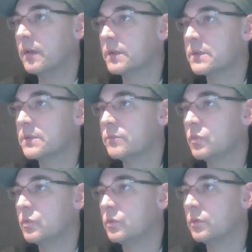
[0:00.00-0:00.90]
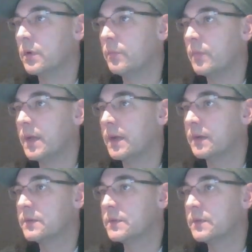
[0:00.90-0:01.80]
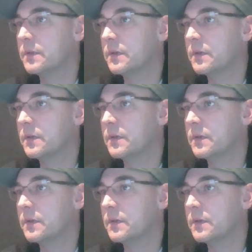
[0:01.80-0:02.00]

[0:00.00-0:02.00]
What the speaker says: that small amount.